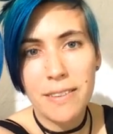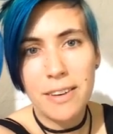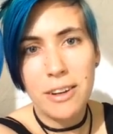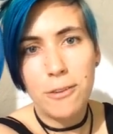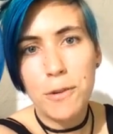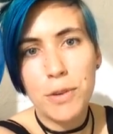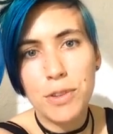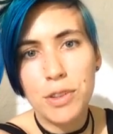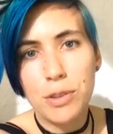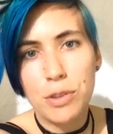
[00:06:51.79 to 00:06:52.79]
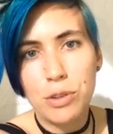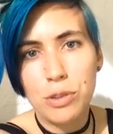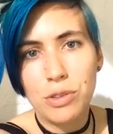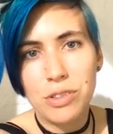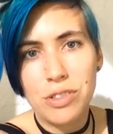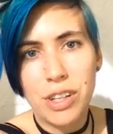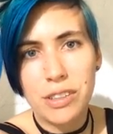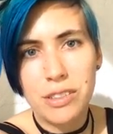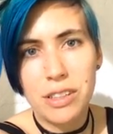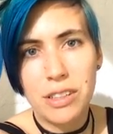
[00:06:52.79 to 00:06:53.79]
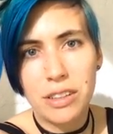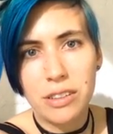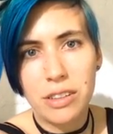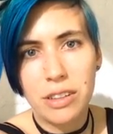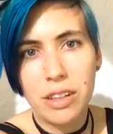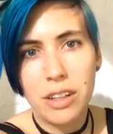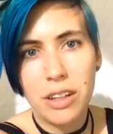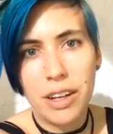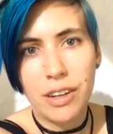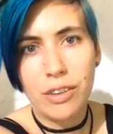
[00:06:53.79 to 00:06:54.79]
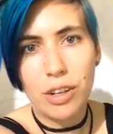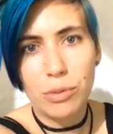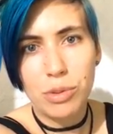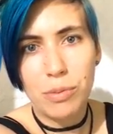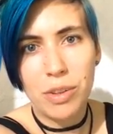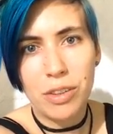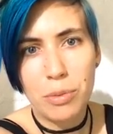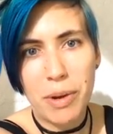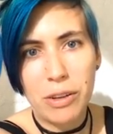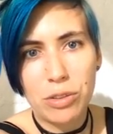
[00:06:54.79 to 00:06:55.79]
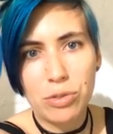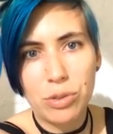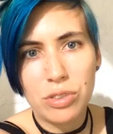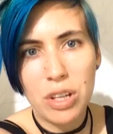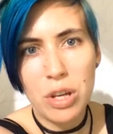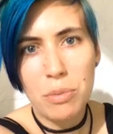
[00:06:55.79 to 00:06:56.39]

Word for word: Uh, or, you know, you could use a JST connector and hook up some other power source.